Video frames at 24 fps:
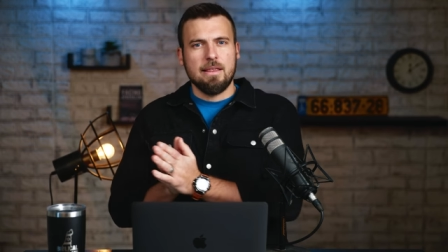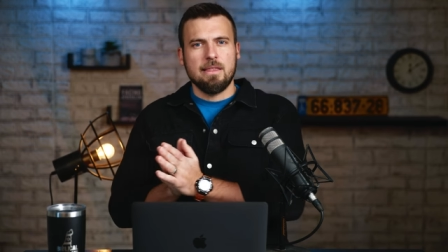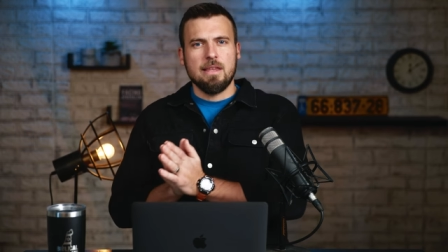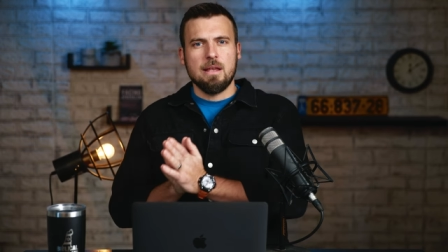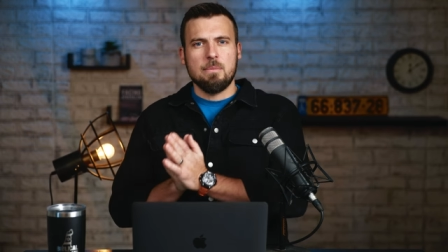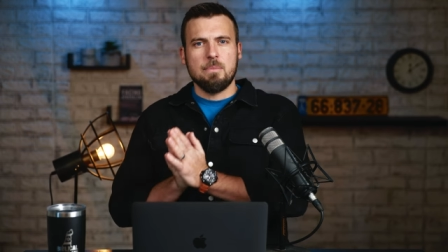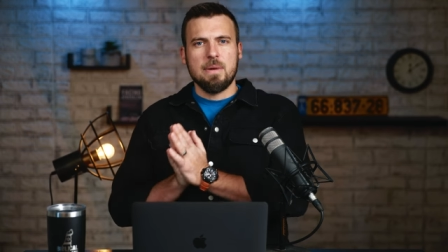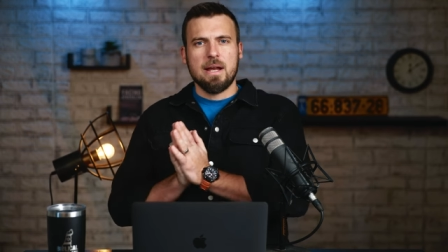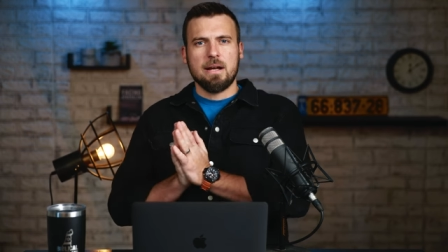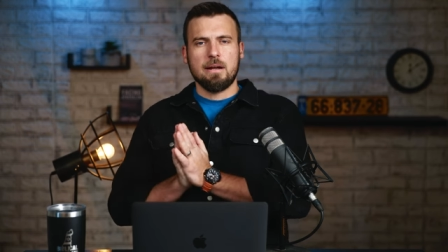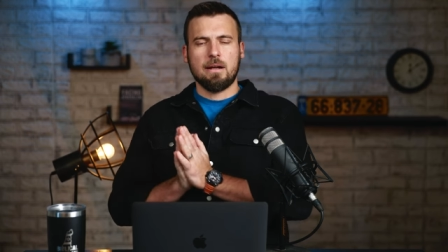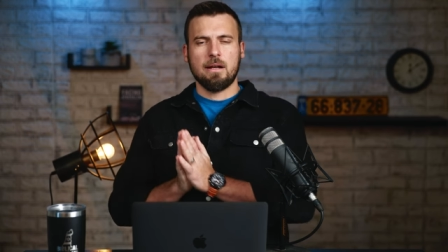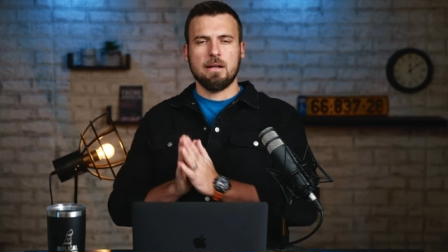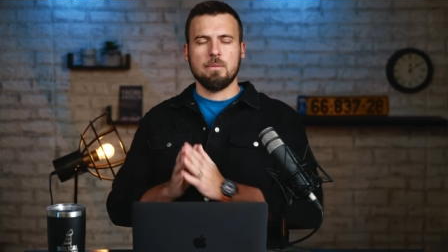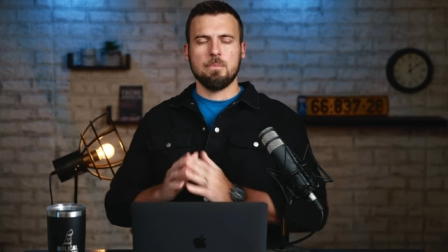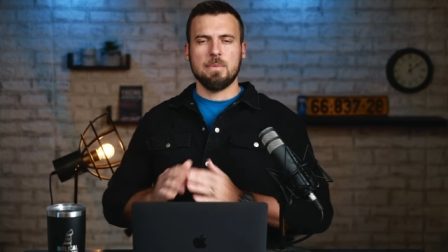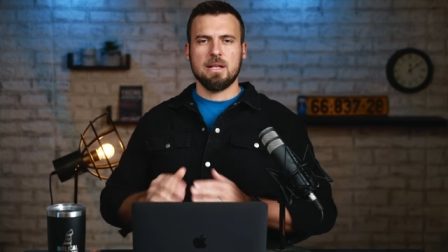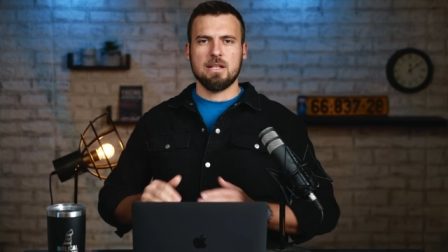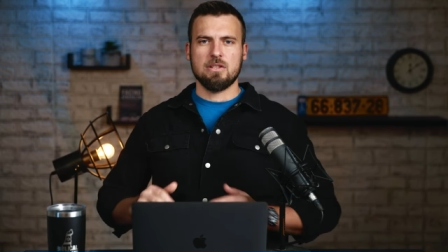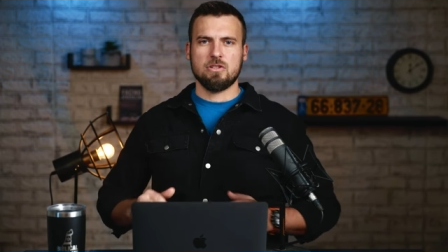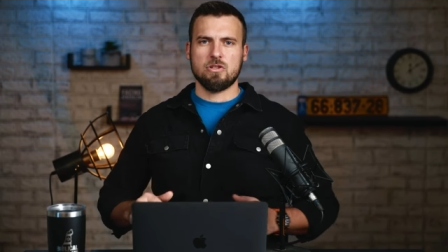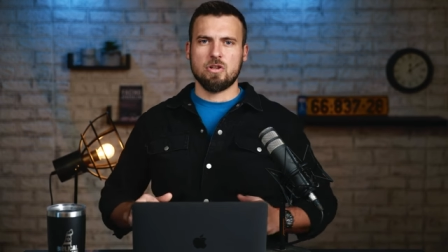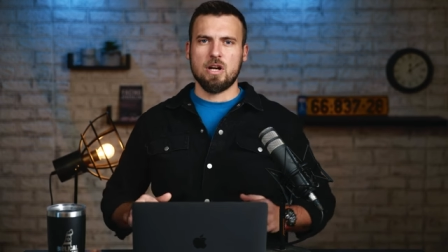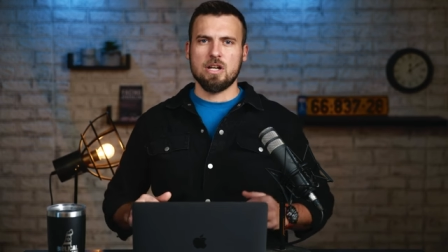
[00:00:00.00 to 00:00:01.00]
And the American
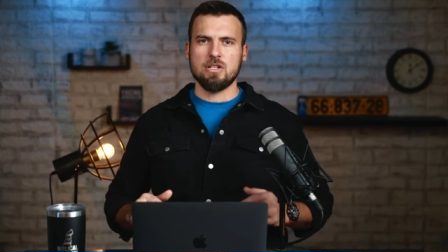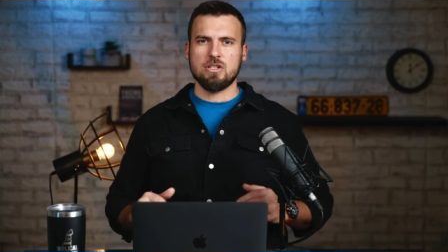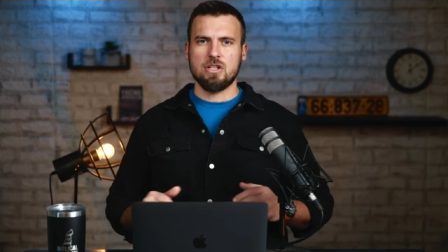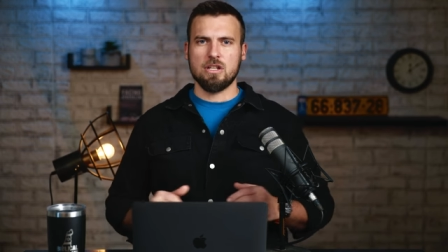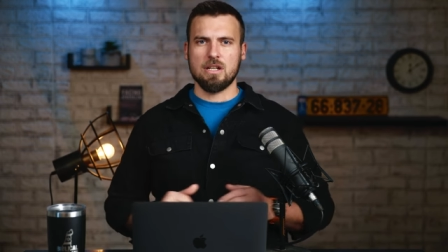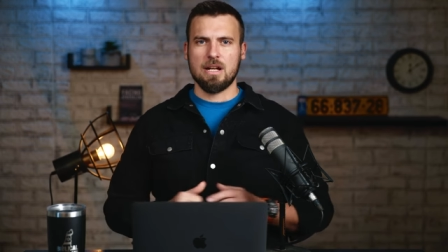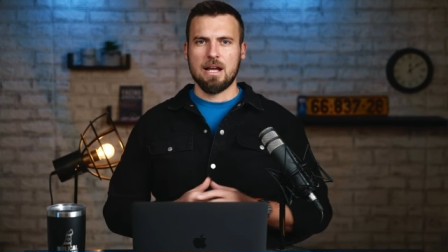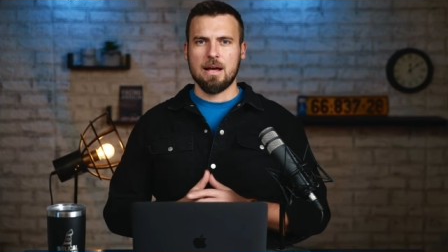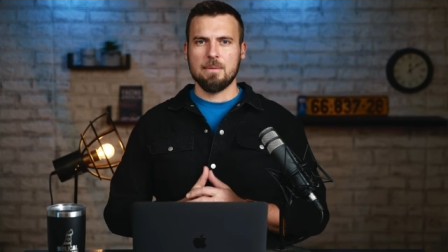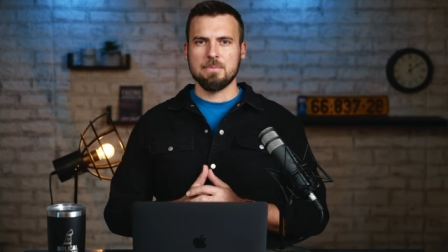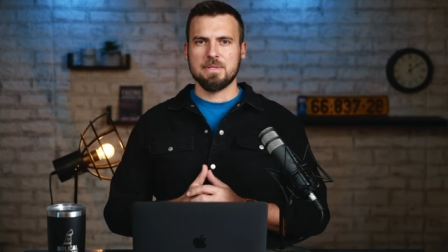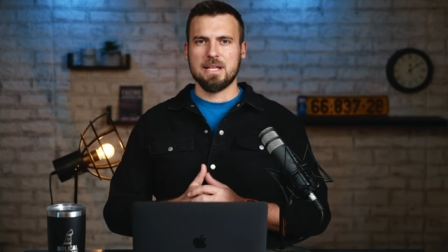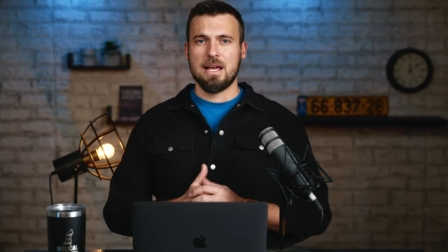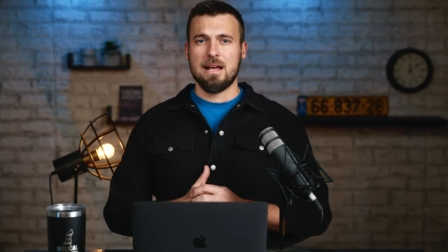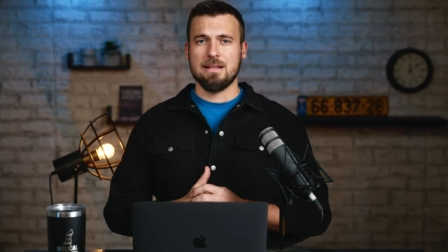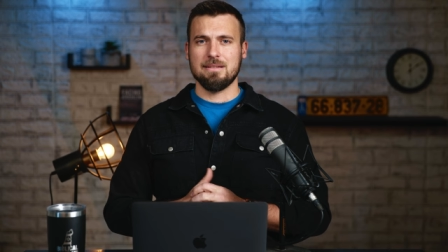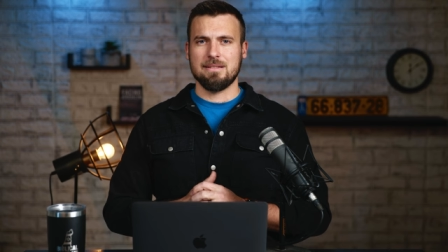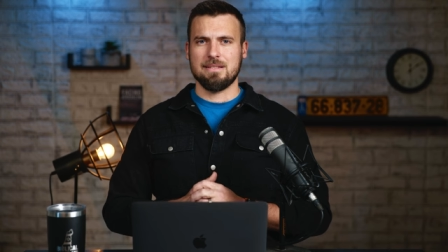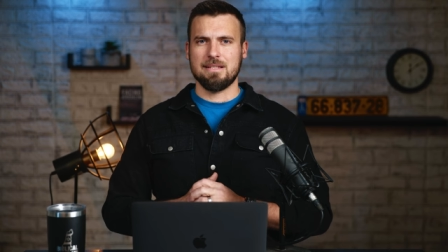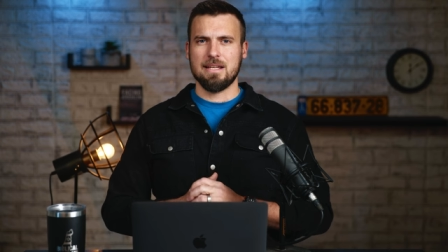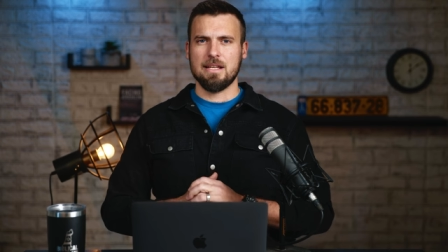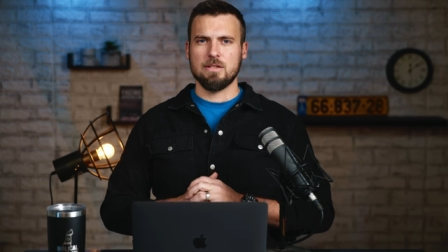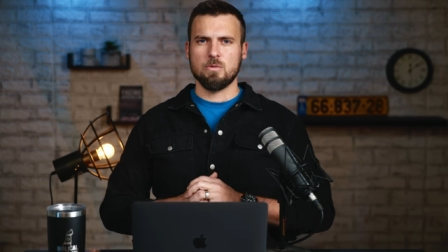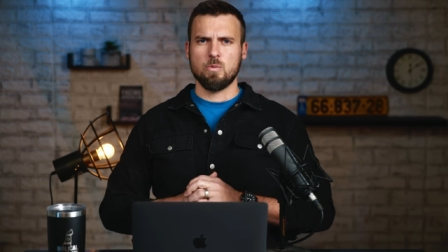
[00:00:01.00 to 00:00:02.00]
administration comes out
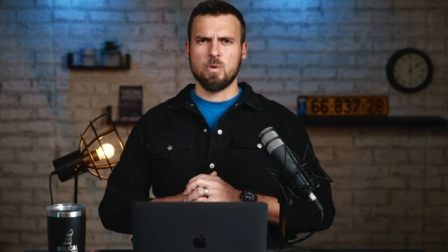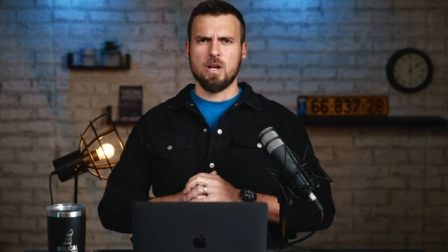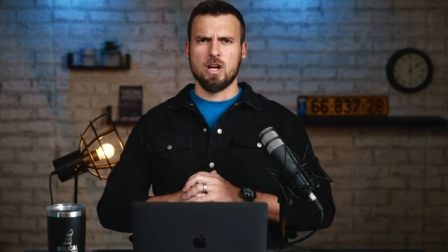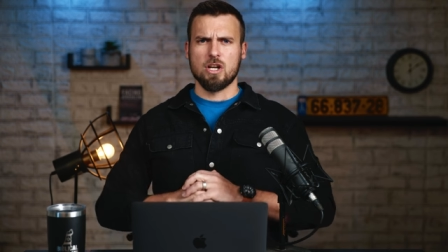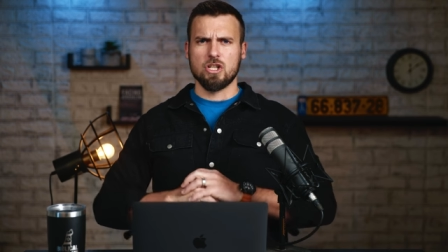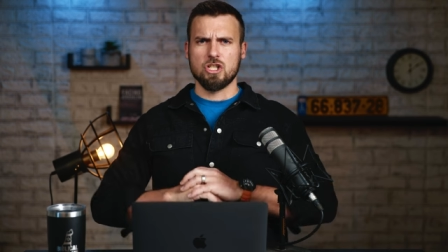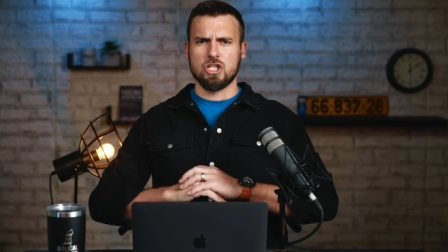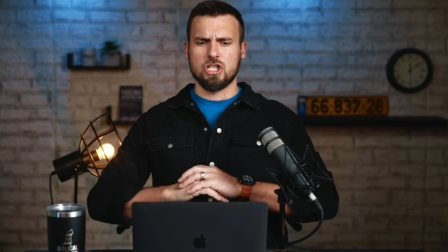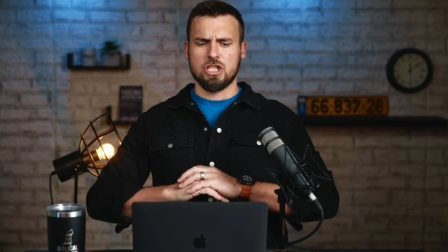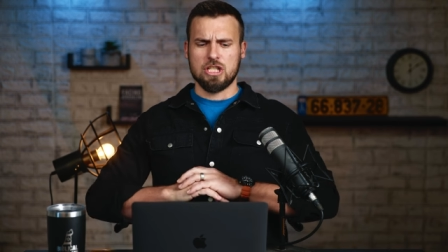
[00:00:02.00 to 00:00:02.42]
and says we are